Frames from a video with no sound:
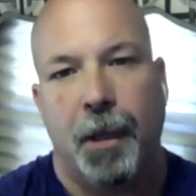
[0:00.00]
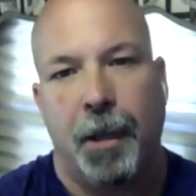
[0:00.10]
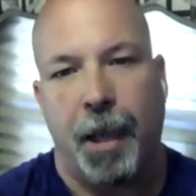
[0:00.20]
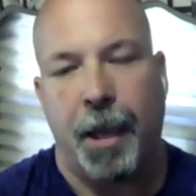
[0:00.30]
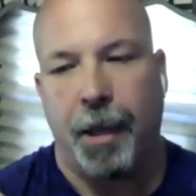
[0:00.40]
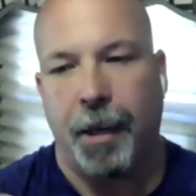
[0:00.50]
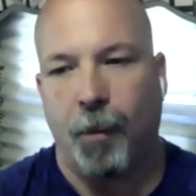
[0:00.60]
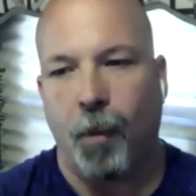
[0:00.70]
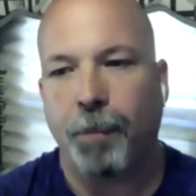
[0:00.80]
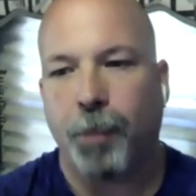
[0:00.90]
And yeah.
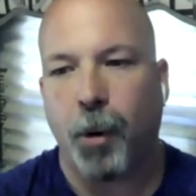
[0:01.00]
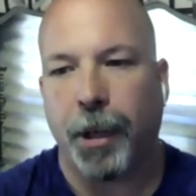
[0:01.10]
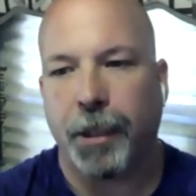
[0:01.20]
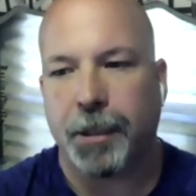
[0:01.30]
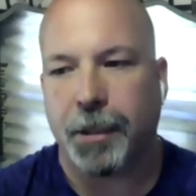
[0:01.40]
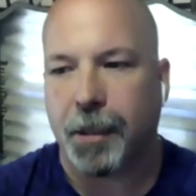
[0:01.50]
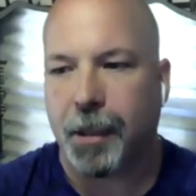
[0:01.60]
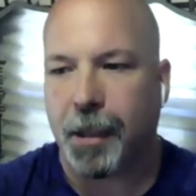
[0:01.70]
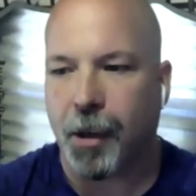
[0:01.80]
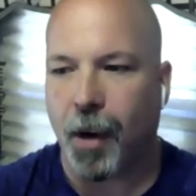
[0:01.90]
at one point,
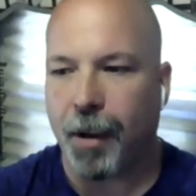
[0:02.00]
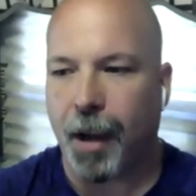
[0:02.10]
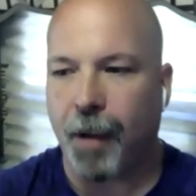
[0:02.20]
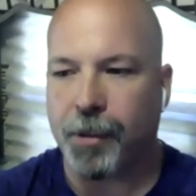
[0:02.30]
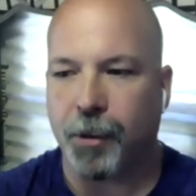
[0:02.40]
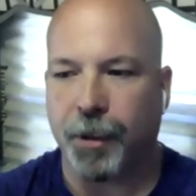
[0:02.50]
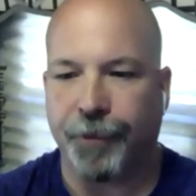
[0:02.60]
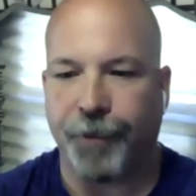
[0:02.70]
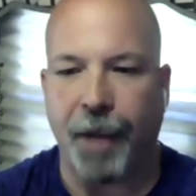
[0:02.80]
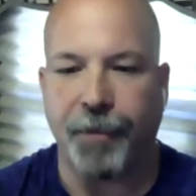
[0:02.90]
you know, I, I was doing a
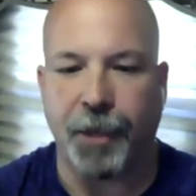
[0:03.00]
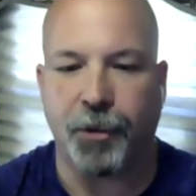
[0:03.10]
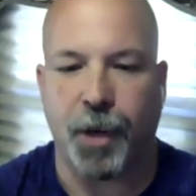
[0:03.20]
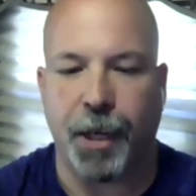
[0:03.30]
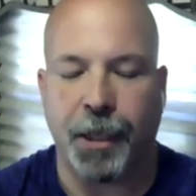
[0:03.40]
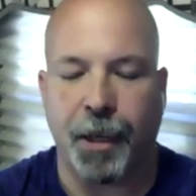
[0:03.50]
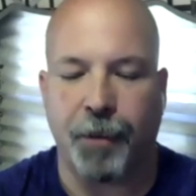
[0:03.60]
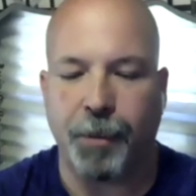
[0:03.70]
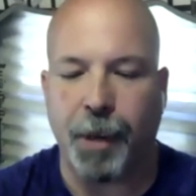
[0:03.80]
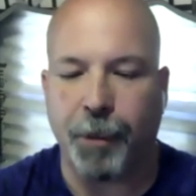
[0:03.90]
five day training, I
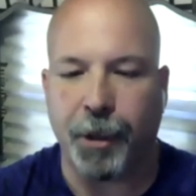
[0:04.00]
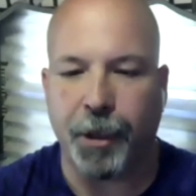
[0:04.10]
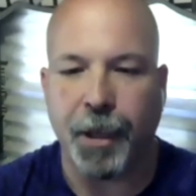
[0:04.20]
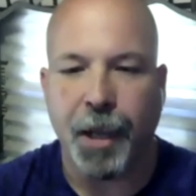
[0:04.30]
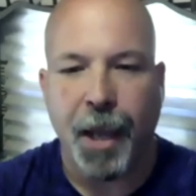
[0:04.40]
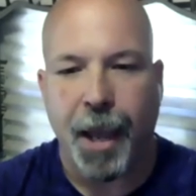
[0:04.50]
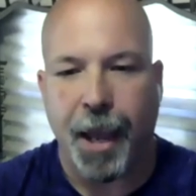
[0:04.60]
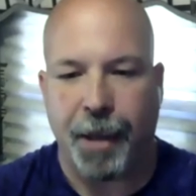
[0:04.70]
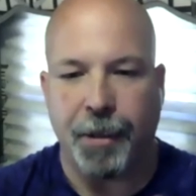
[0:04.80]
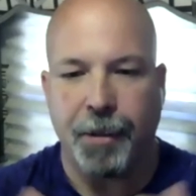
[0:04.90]
remember, and,
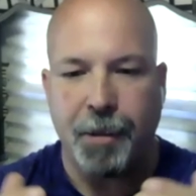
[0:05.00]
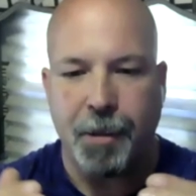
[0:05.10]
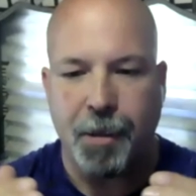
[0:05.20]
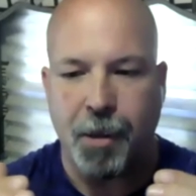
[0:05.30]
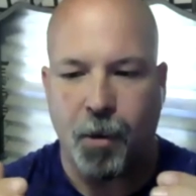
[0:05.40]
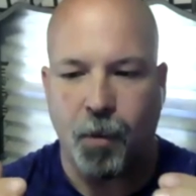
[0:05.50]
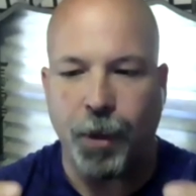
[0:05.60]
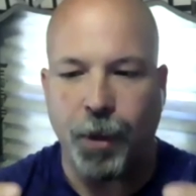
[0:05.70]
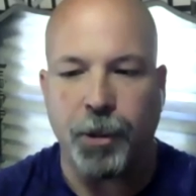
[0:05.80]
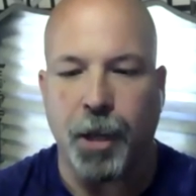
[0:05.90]
and, you know,
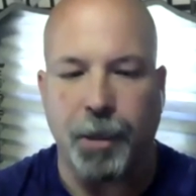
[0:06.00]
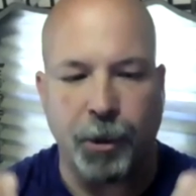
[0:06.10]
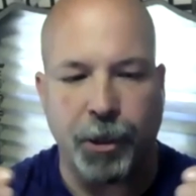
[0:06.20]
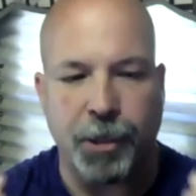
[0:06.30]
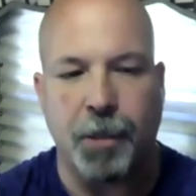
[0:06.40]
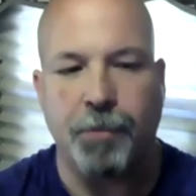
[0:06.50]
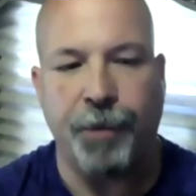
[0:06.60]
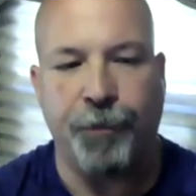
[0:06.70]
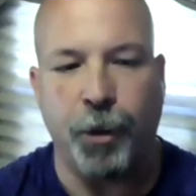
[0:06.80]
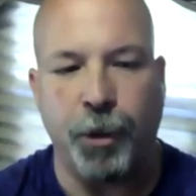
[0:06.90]
we were talking about this
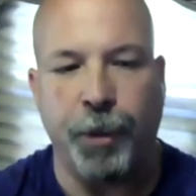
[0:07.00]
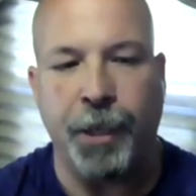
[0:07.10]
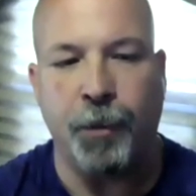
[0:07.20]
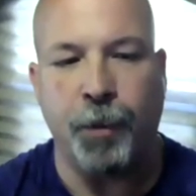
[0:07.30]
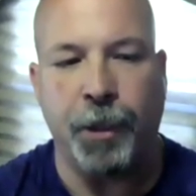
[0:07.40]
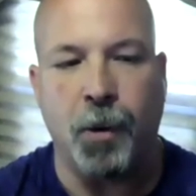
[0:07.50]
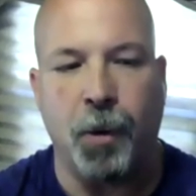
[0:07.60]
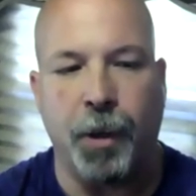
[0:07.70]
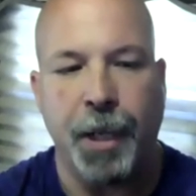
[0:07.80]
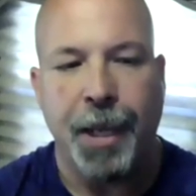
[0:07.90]
before you hit
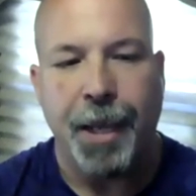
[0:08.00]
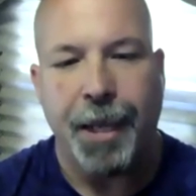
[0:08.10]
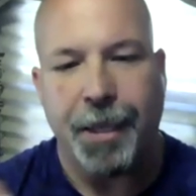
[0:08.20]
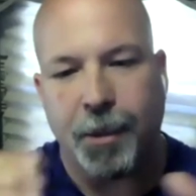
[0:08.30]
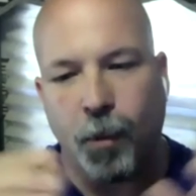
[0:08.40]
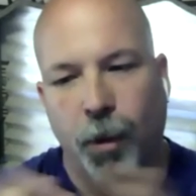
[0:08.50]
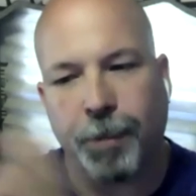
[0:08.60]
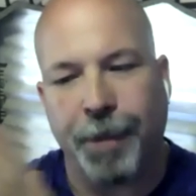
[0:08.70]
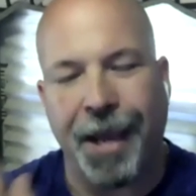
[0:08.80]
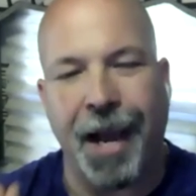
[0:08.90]
record. It's the
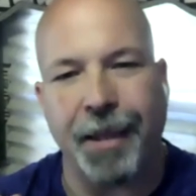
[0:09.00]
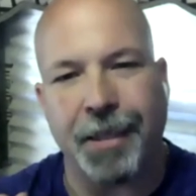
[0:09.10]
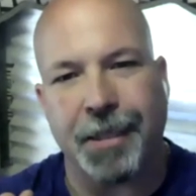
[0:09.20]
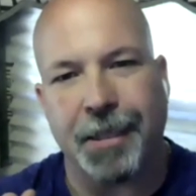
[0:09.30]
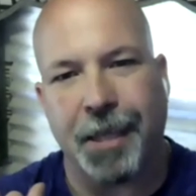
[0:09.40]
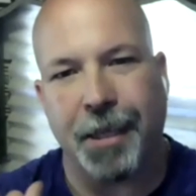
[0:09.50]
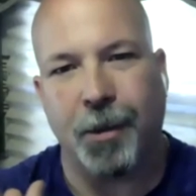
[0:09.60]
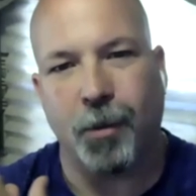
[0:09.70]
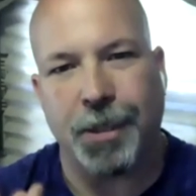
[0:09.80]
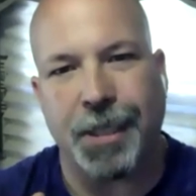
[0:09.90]
work behind the scenes that you
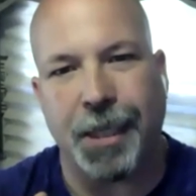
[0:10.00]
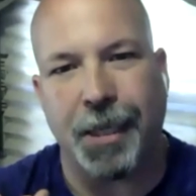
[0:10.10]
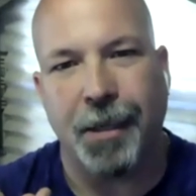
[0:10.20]
don't see